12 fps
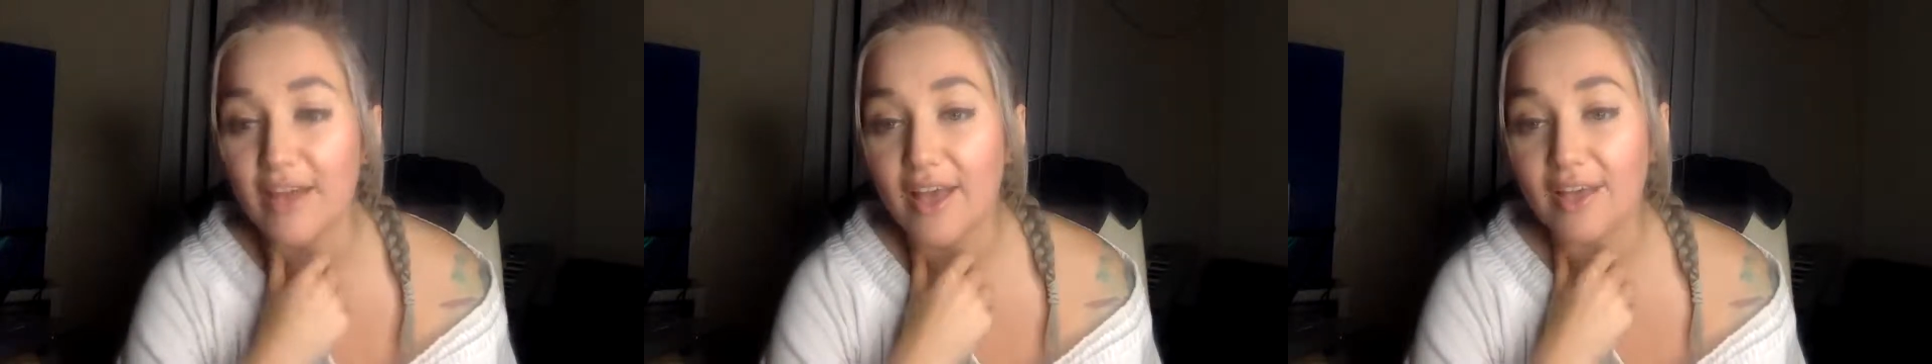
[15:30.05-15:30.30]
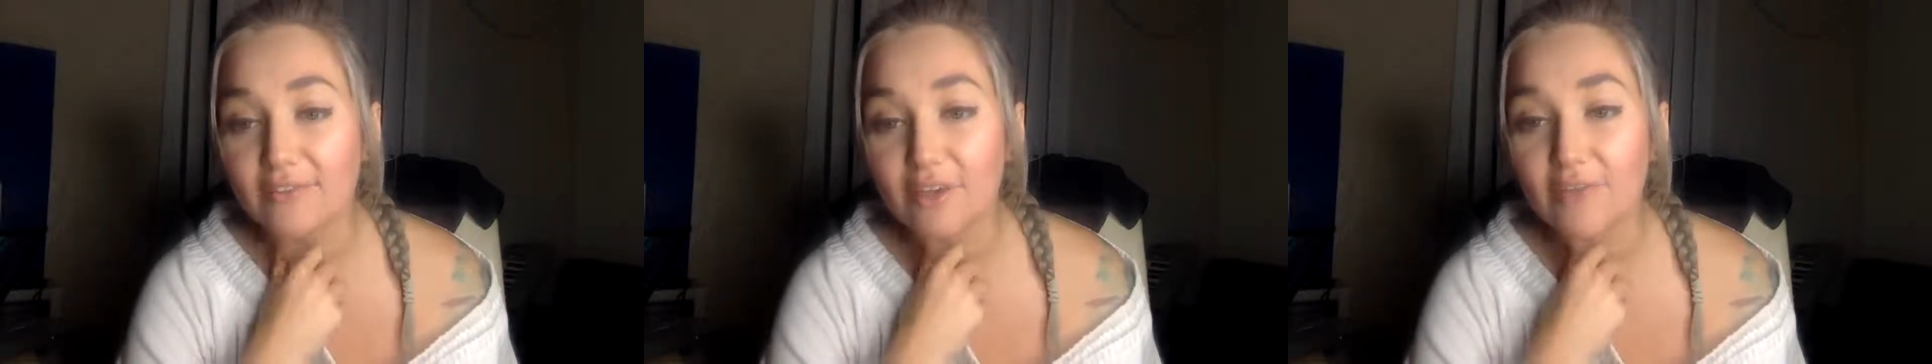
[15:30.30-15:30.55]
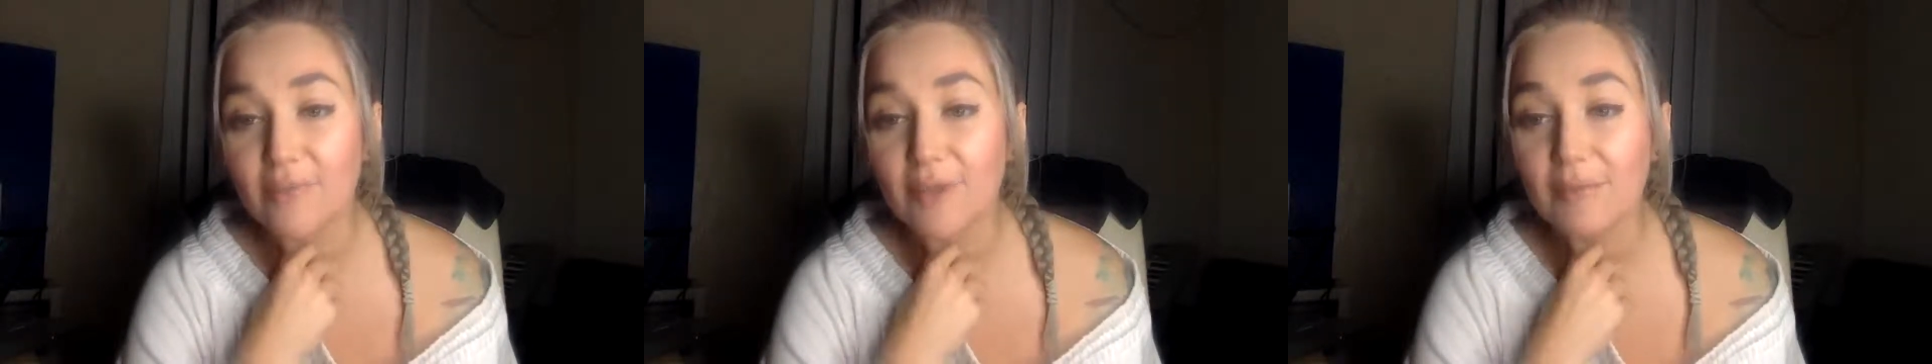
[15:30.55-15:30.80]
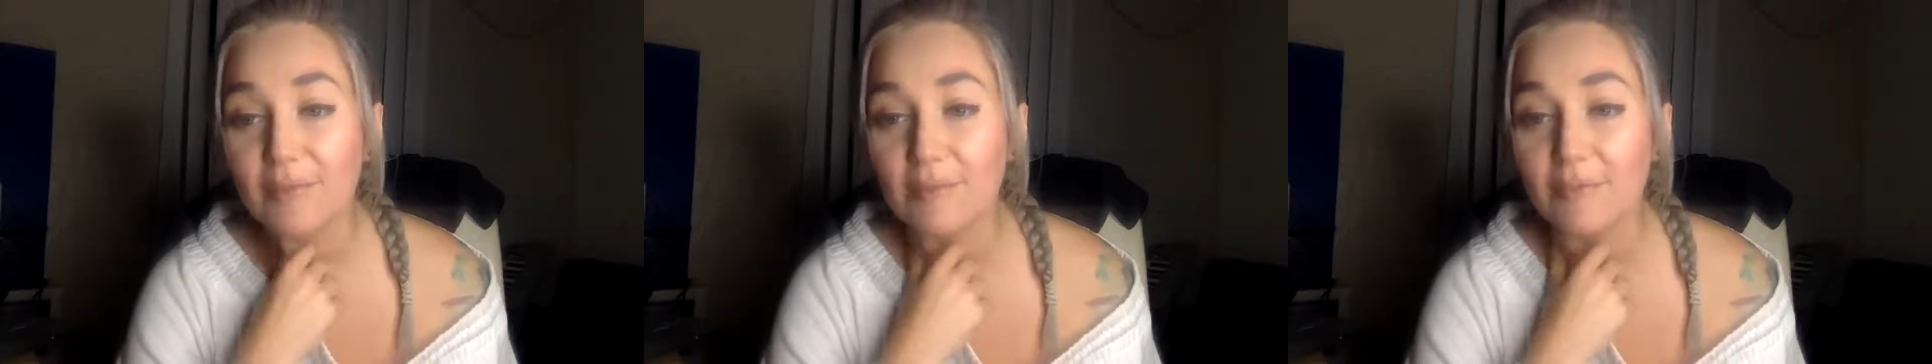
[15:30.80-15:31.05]
I try to
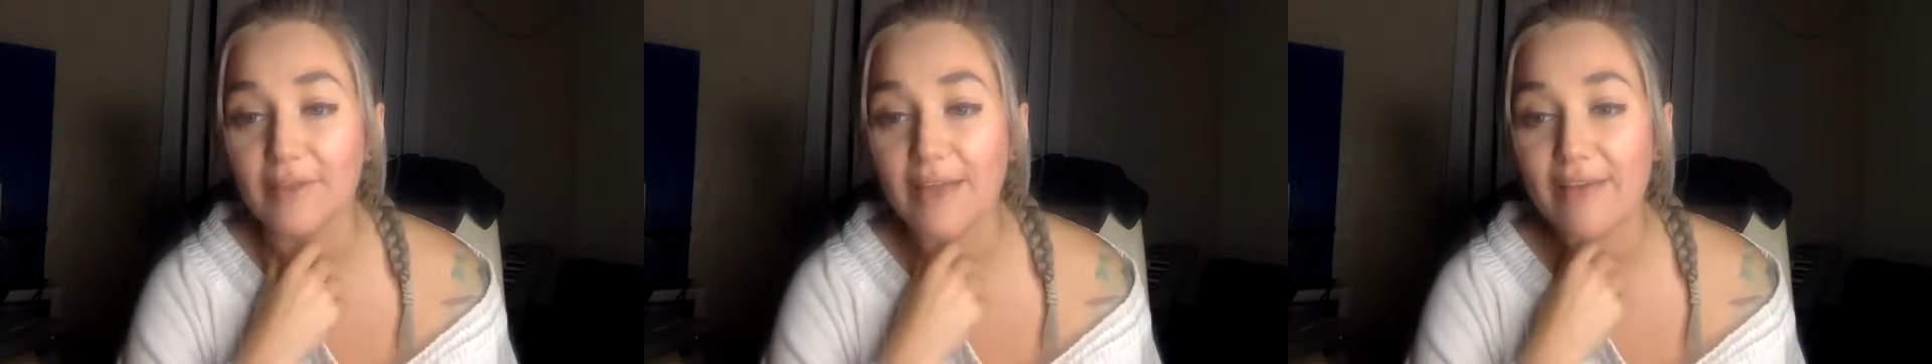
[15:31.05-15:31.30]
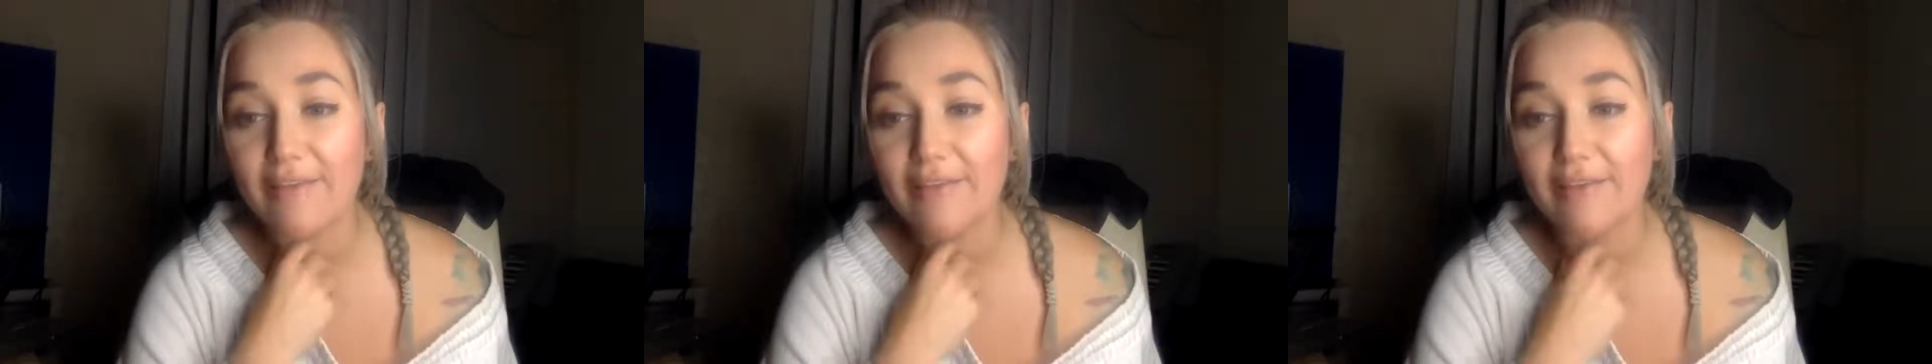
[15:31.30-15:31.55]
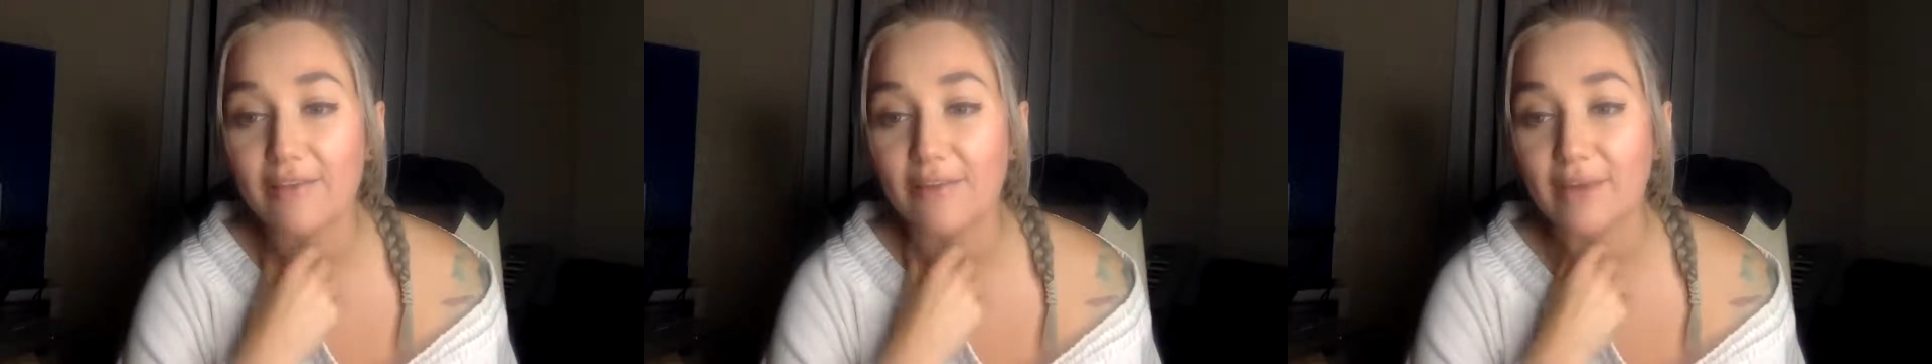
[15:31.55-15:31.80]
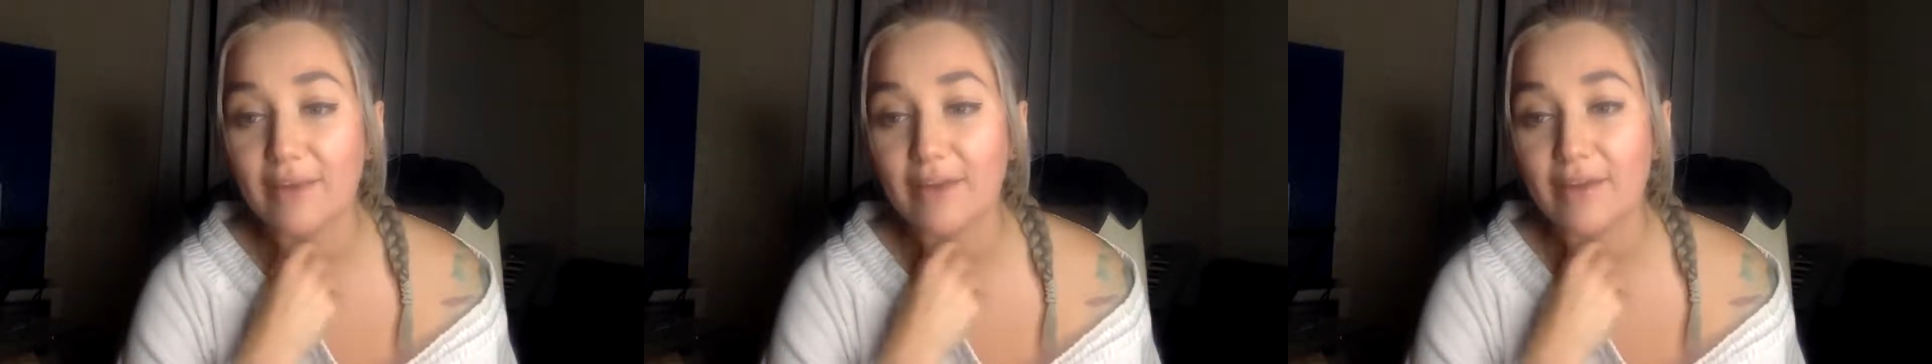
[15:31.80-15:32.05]
make people laugh
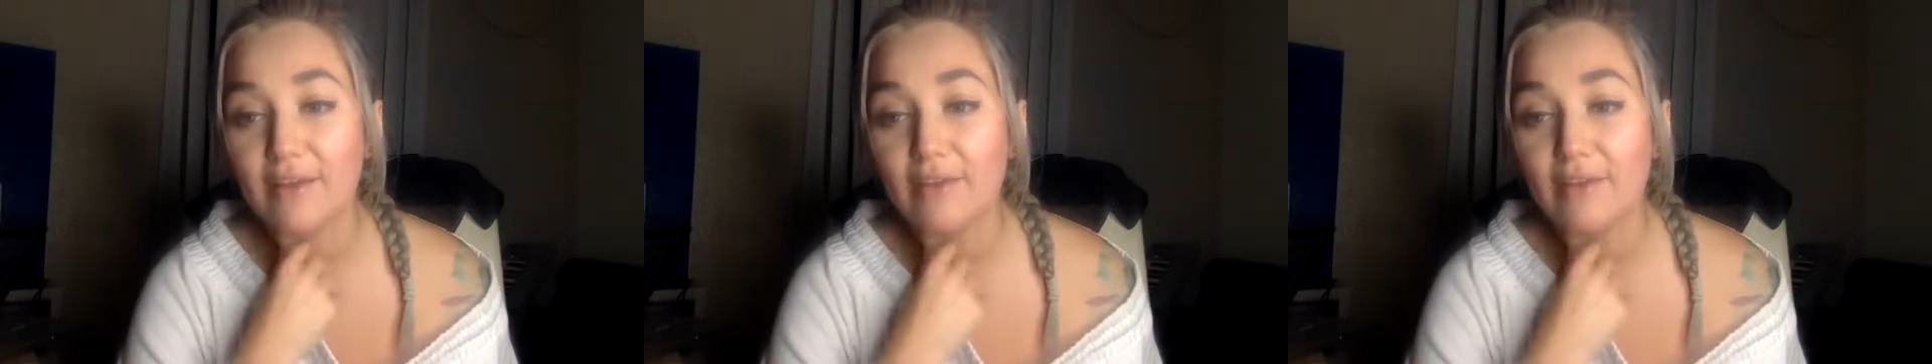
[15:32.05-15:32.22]
anyway,